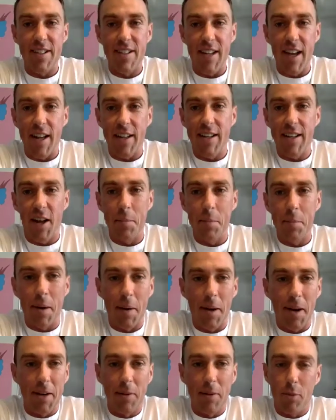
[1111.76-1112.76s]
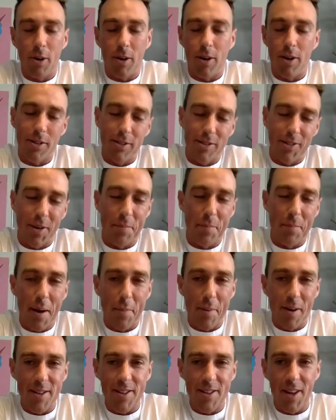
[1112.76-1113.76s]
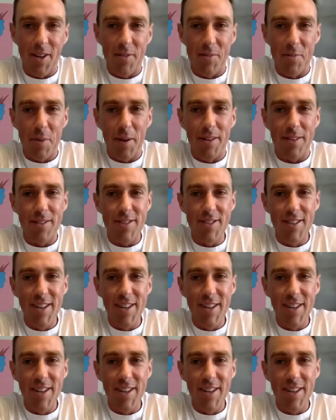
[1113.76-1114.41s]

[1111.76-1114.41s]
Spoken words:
sat down not by myself, but